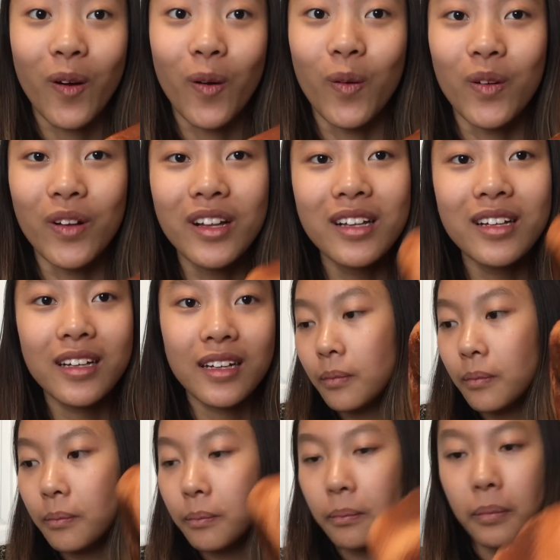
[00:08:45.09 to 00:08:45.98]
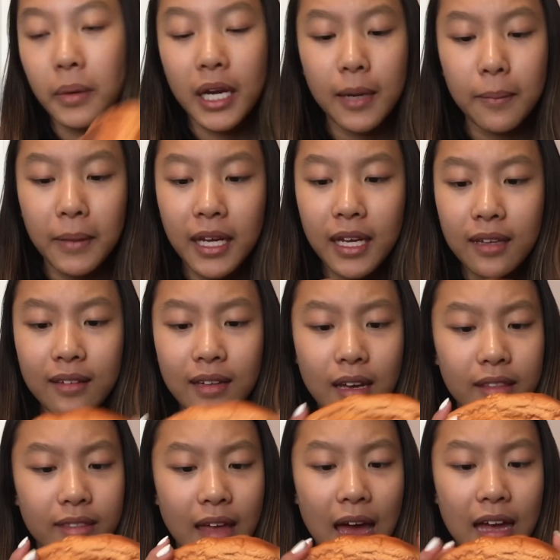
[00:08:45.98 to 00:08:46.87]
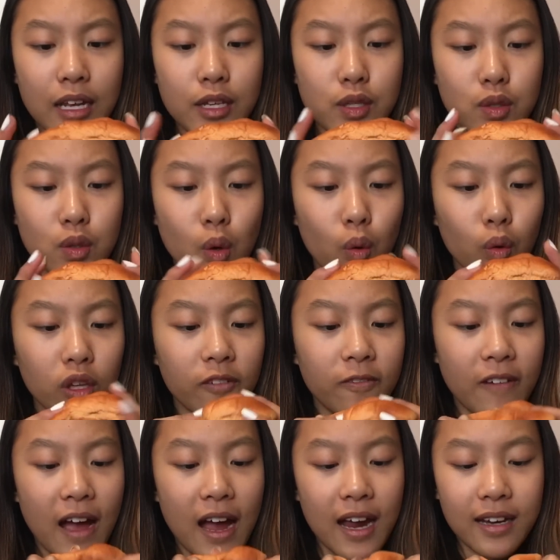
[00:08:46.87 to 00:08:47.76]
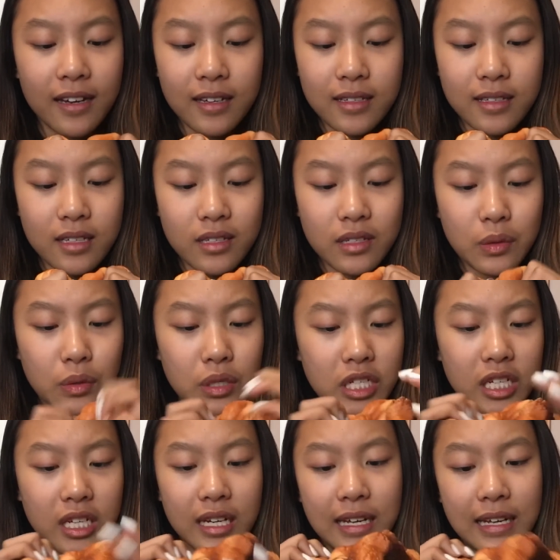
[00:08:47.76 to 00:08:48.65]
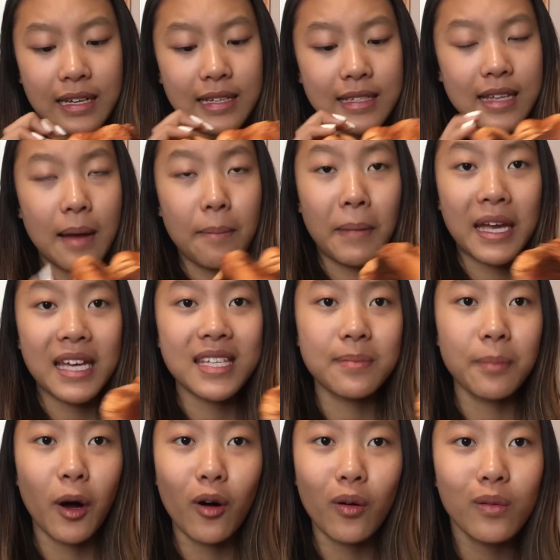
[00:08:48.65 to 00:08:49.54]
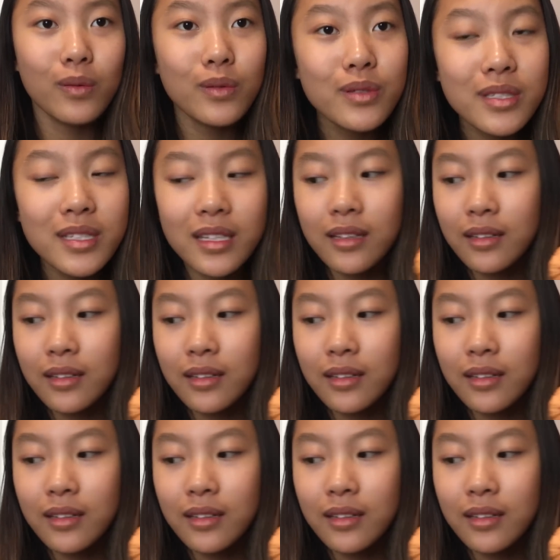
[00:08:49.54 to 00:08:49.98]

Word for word: hole. But I mean, that is totally fine because this squishy is amazing balls.